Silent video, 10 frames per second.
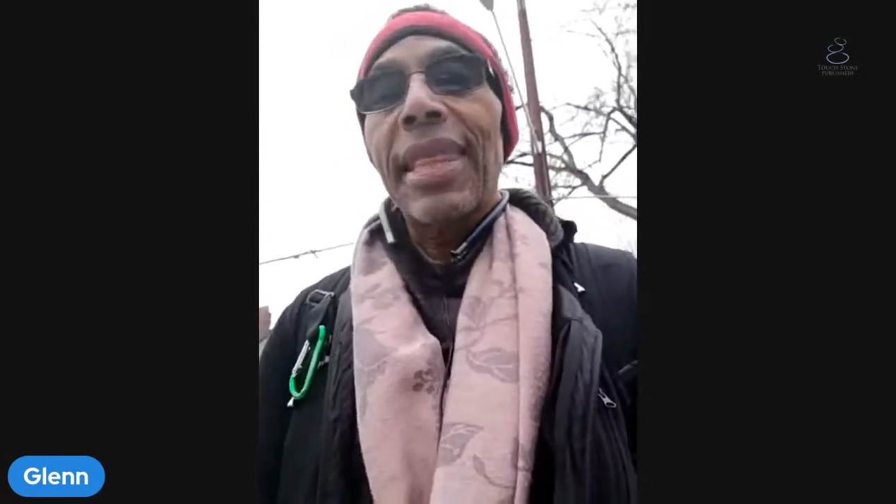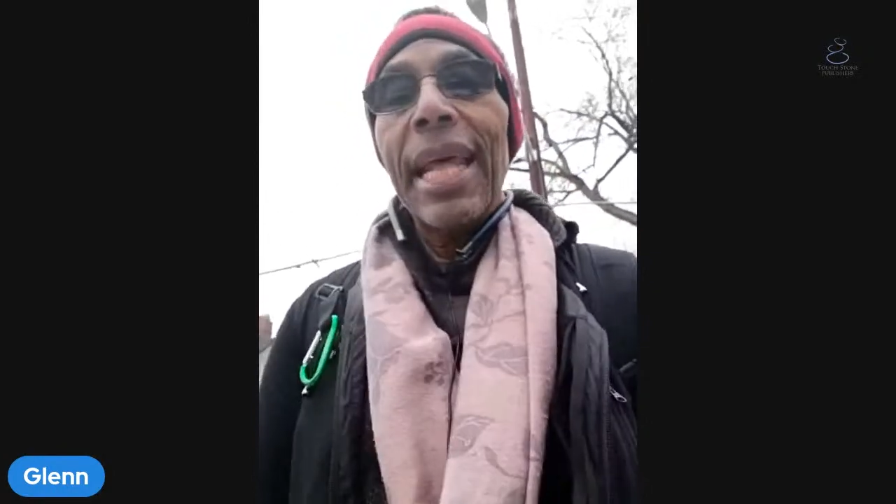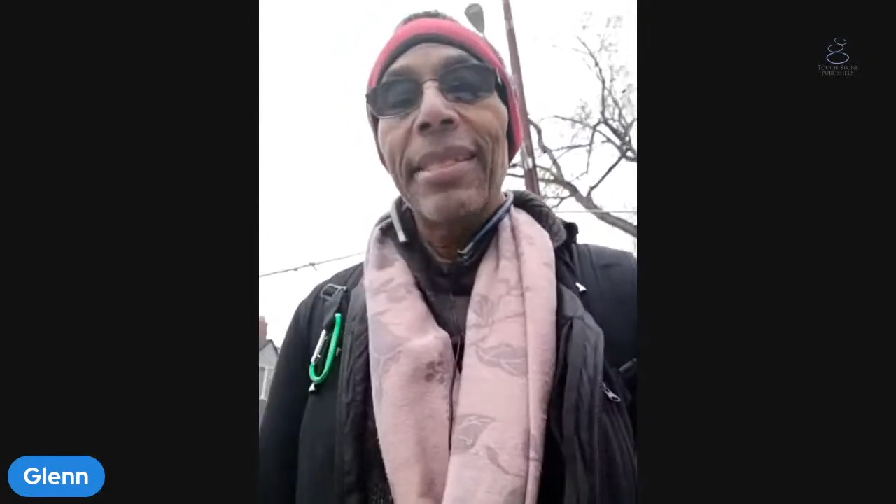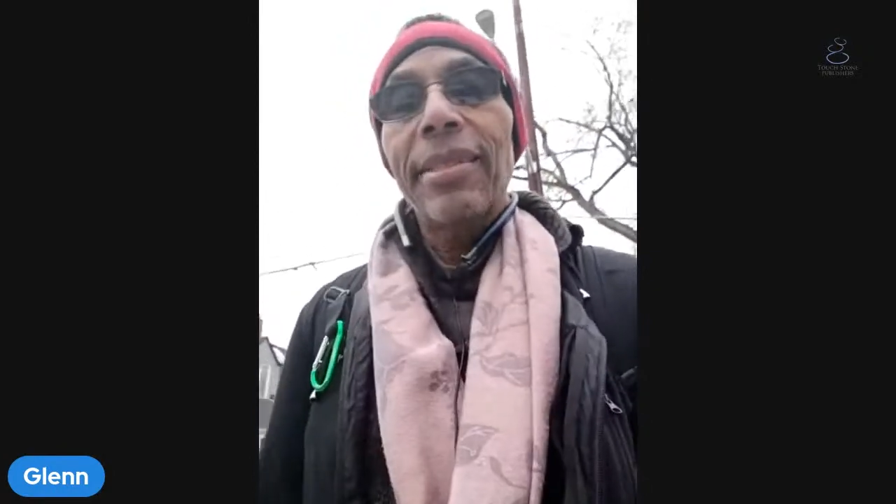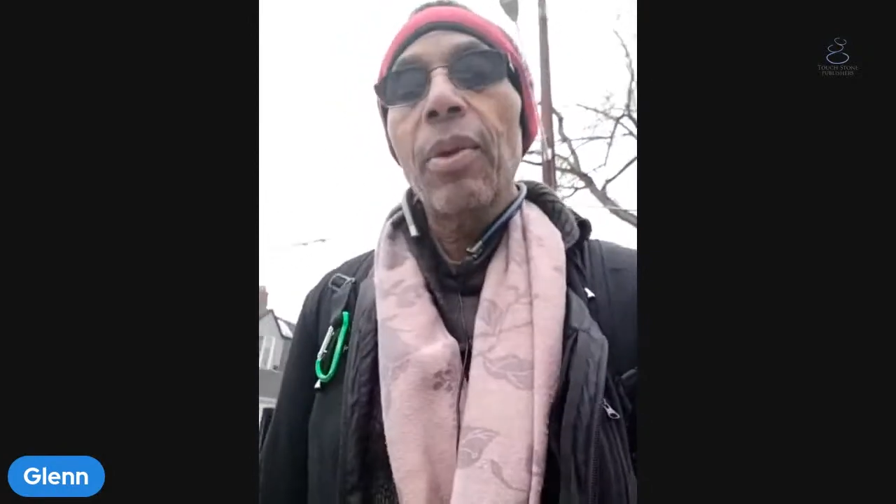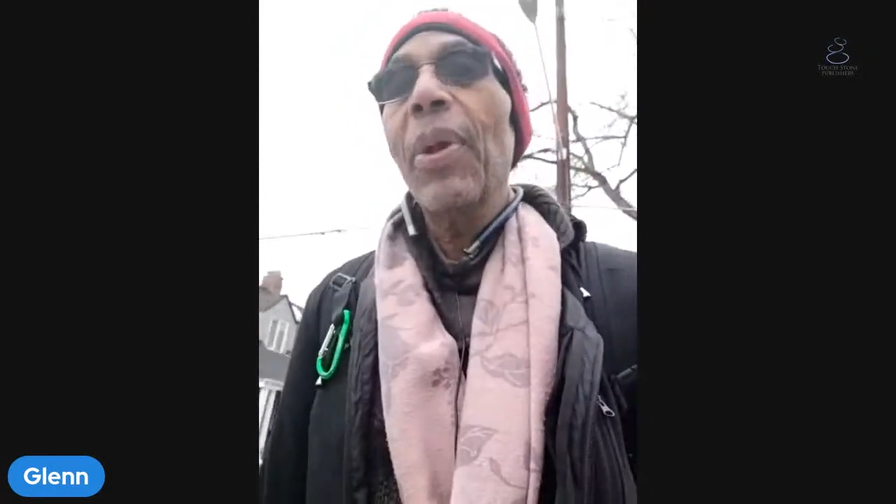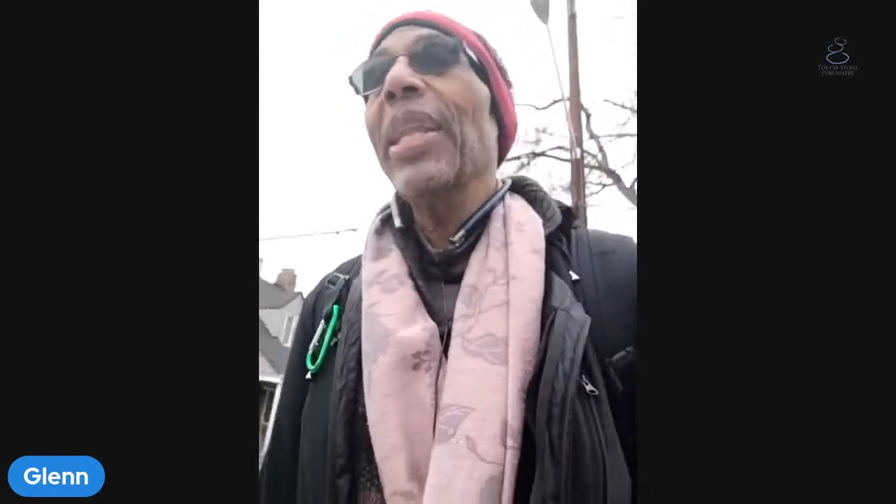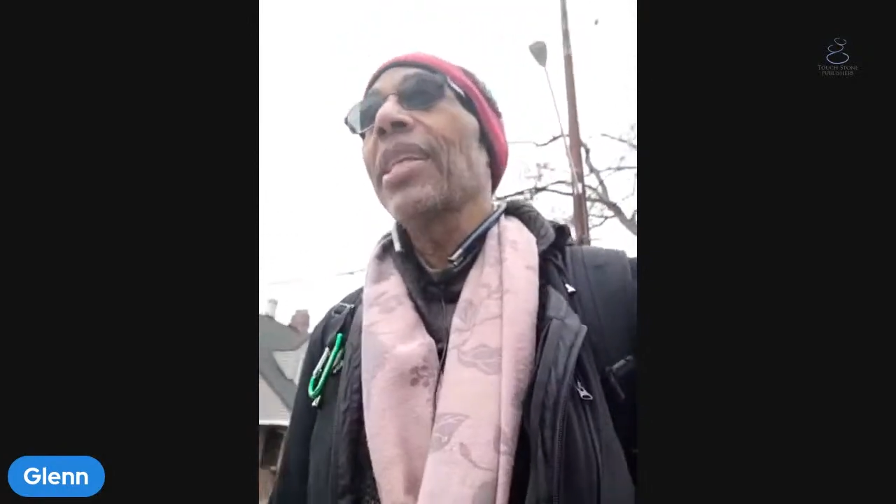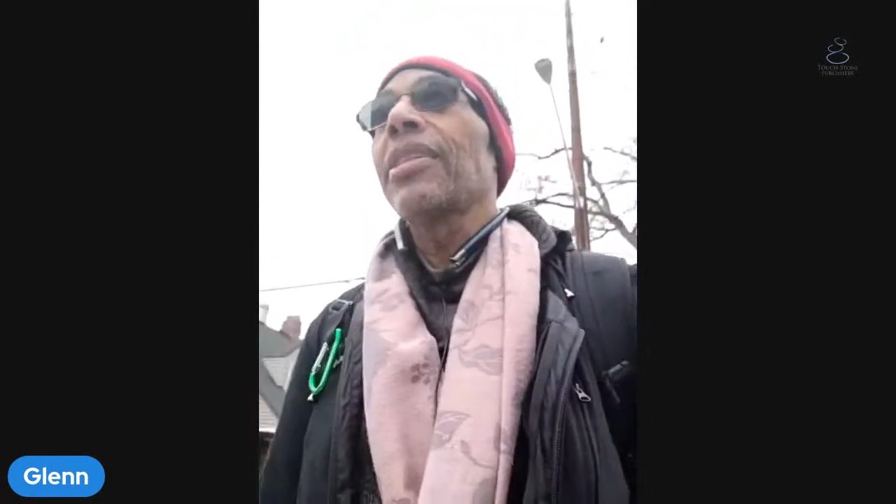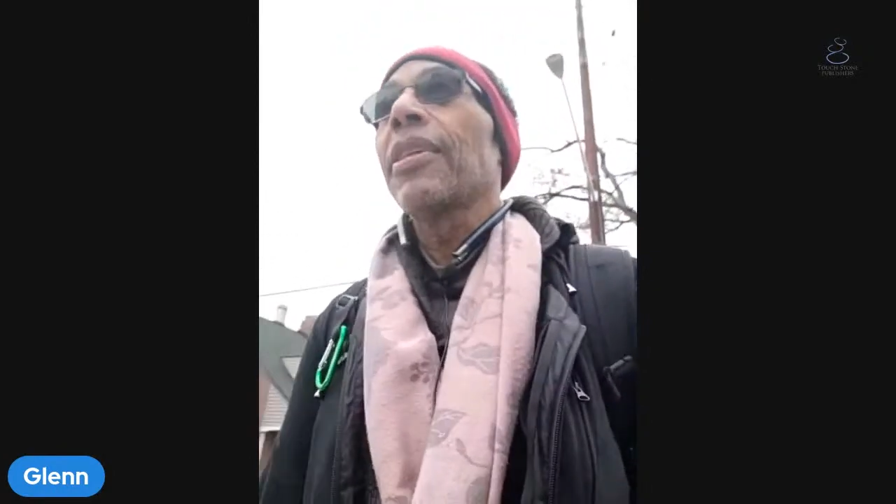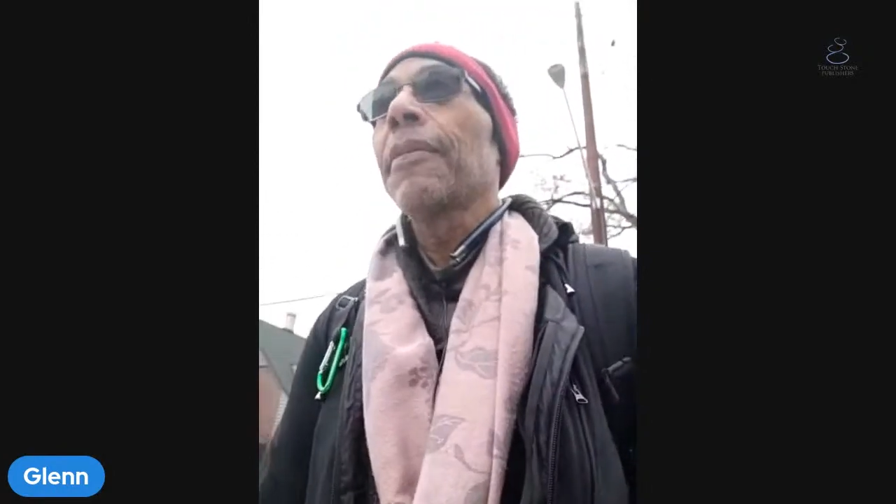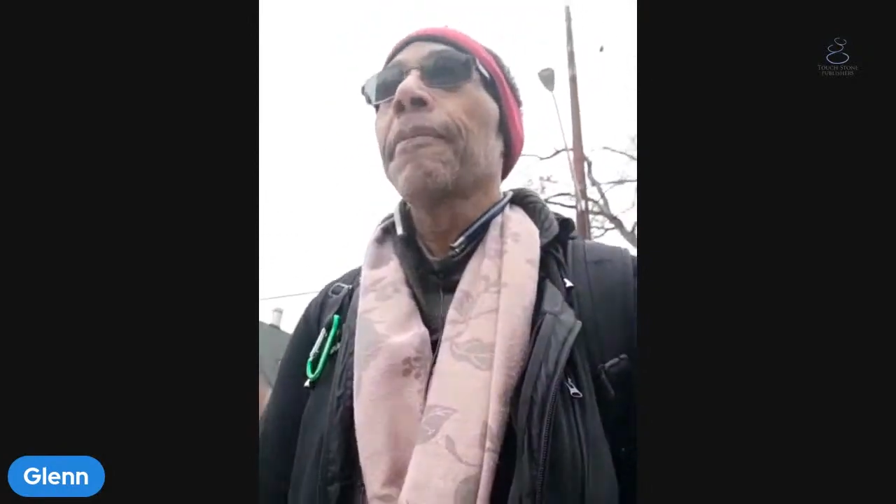that's the weakness.